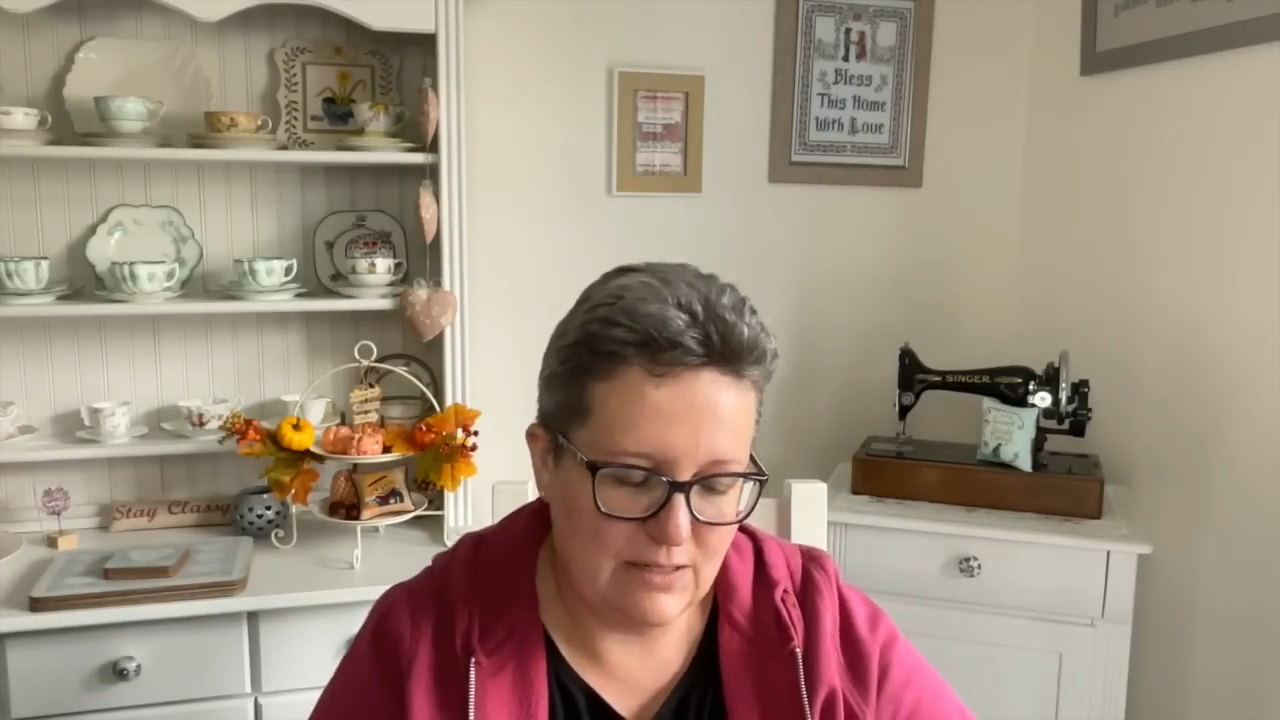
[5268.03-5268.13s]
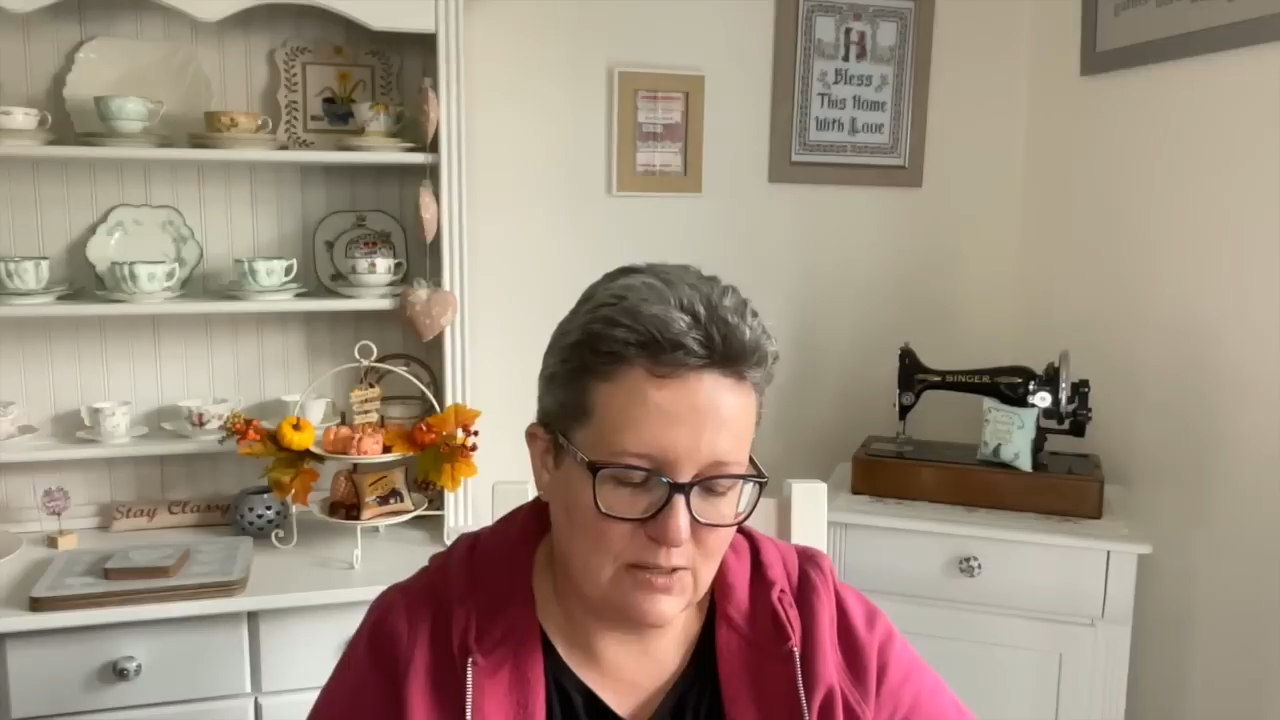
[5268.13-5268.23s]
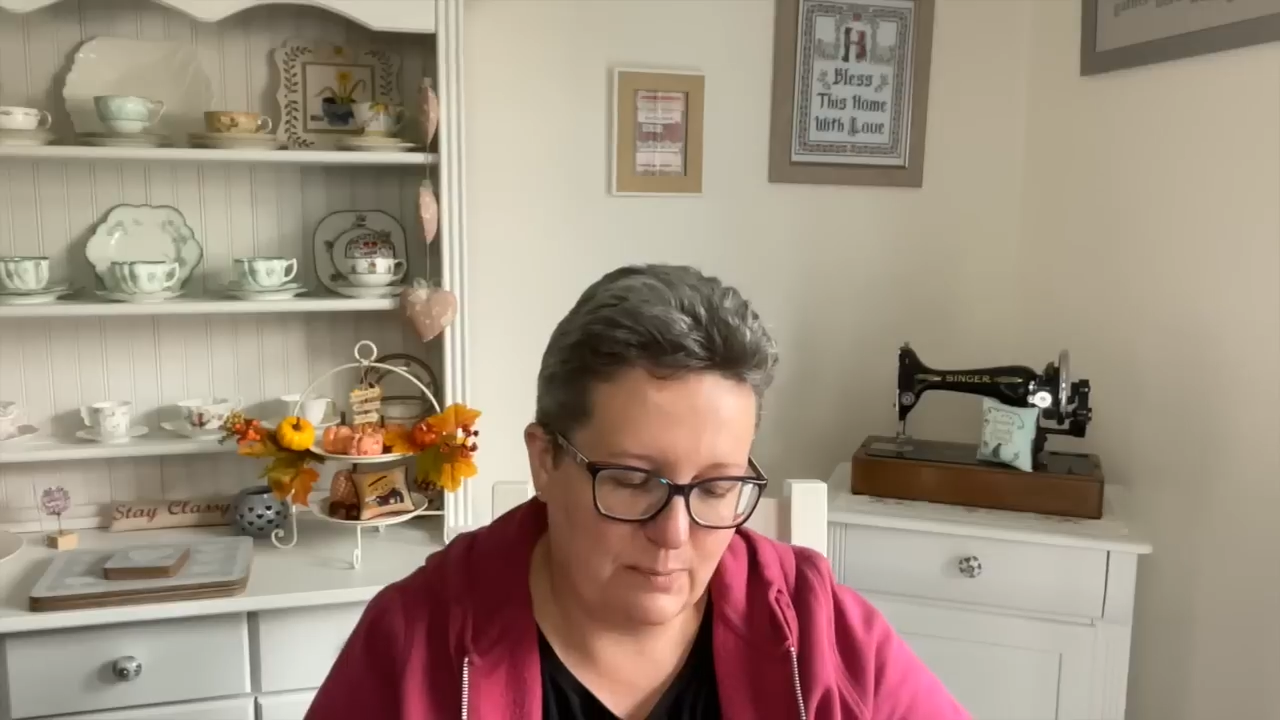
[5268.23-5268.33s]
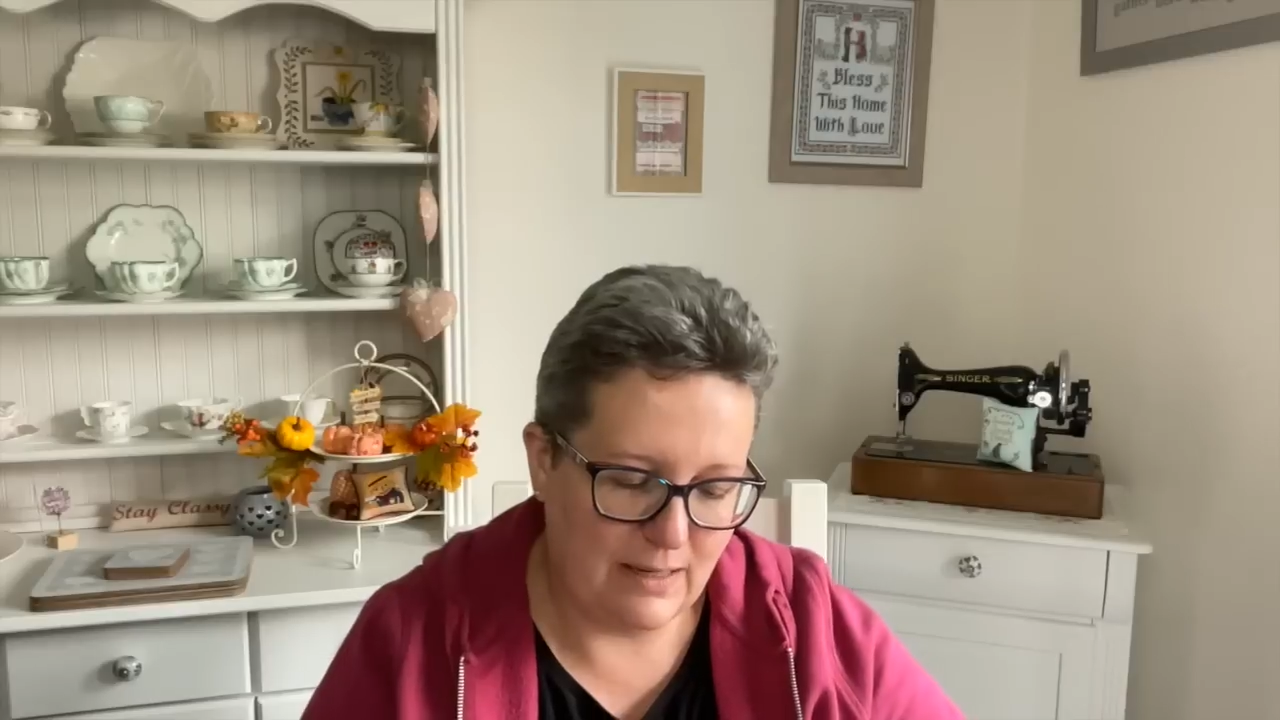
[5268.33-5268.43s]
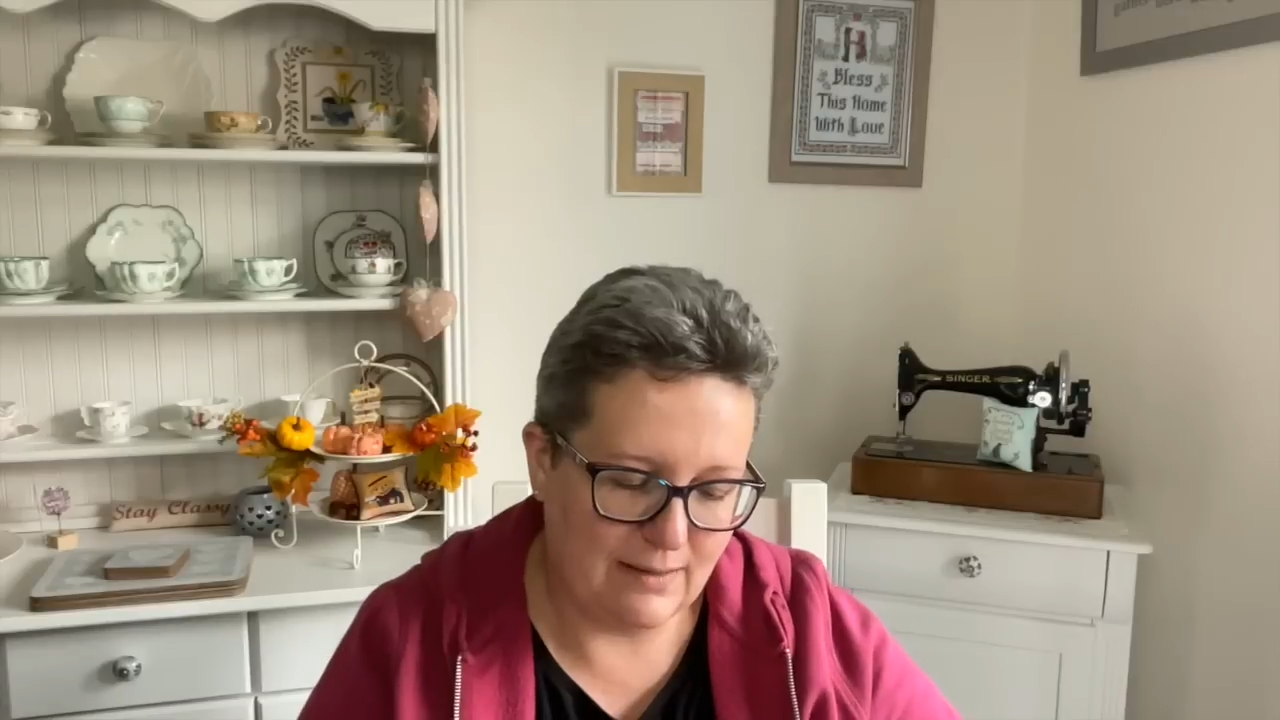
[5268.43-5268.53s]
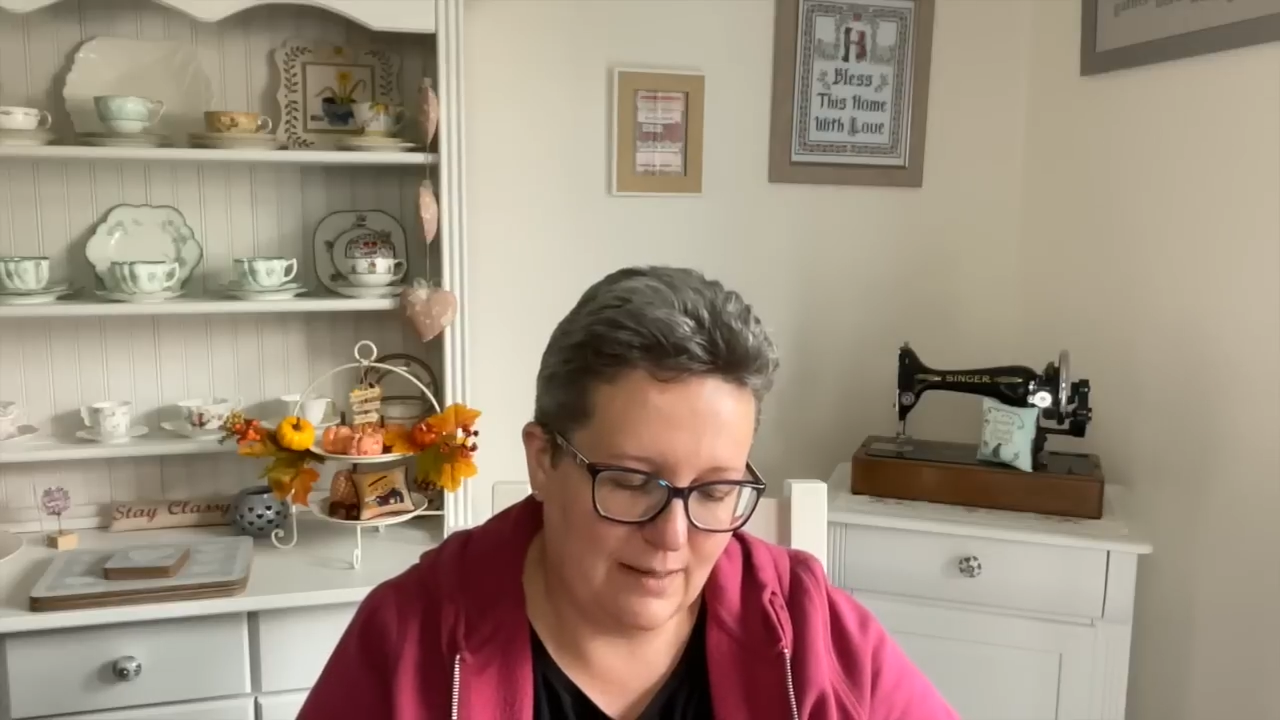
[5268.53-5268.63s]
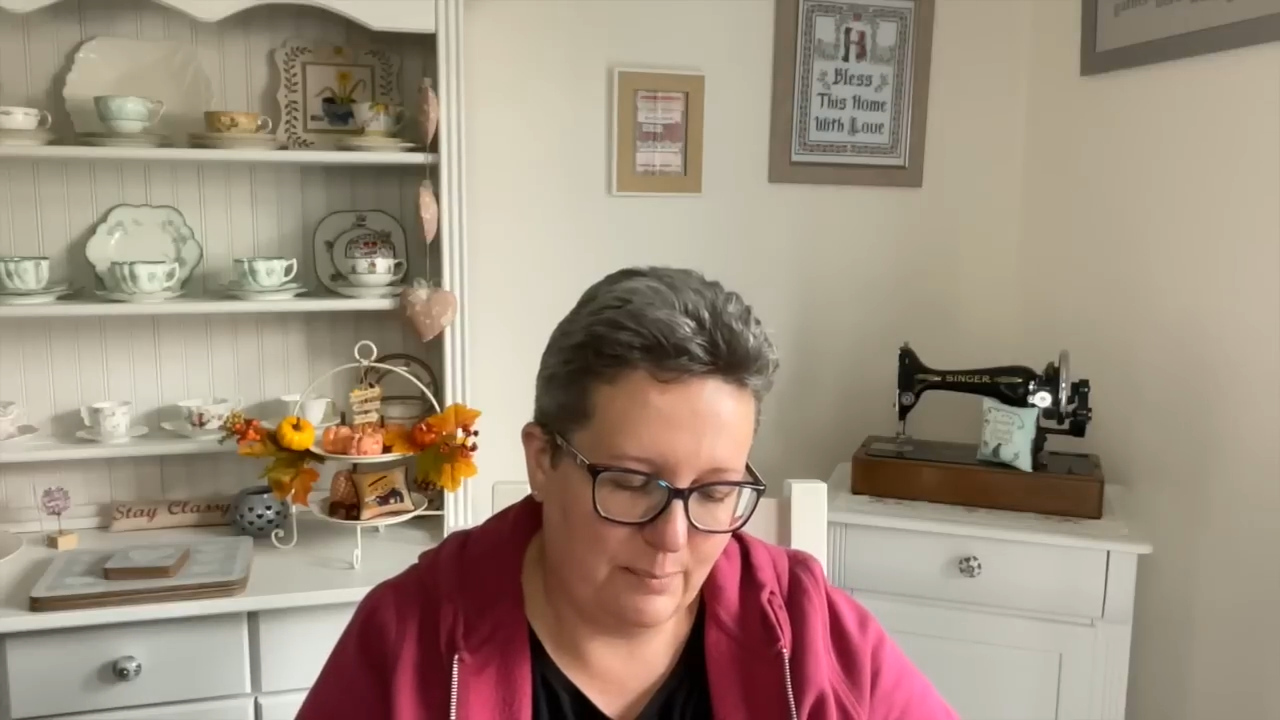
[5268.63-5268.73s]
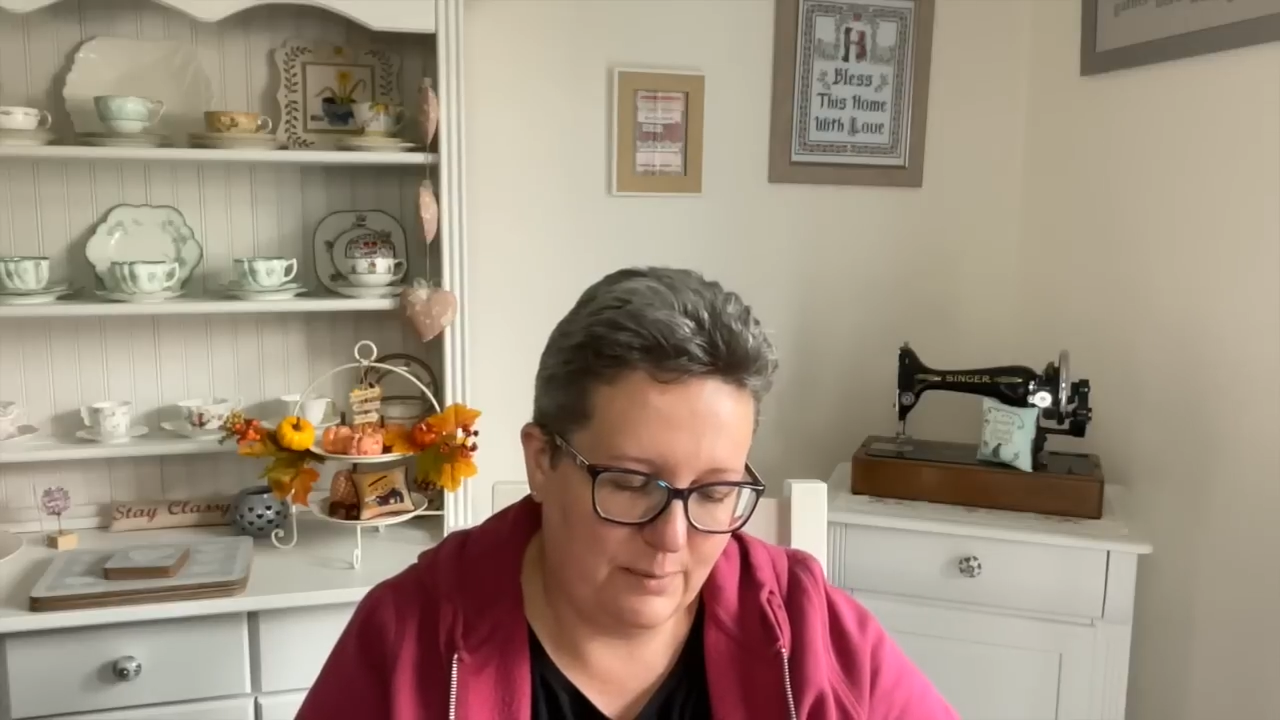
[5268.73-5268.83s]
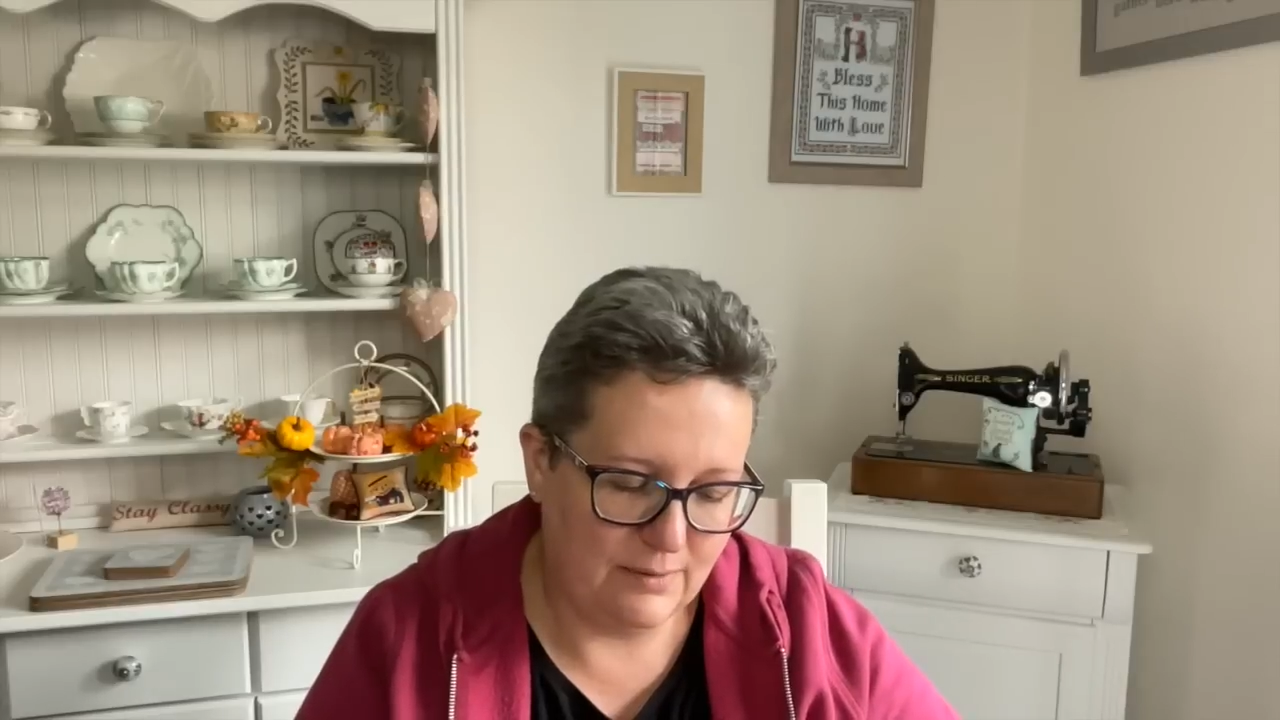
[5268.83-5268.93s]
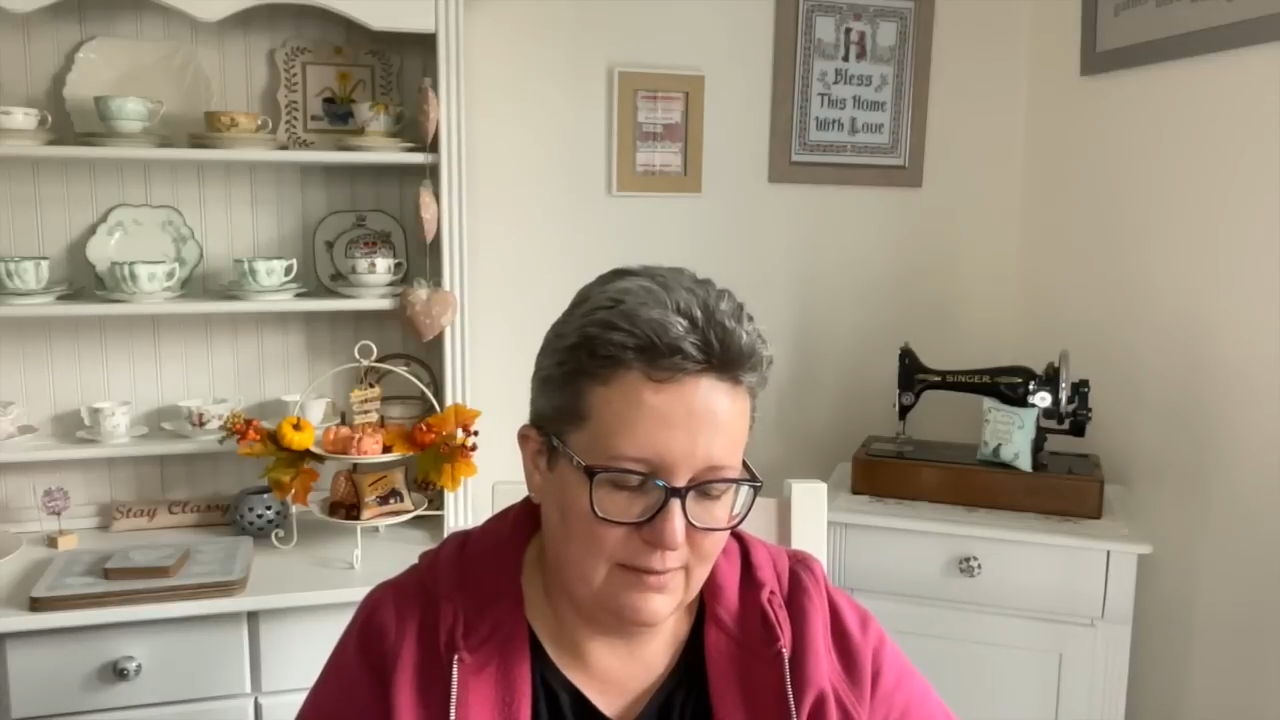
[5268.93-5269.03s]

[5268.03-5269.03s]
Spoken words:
just buy a couple.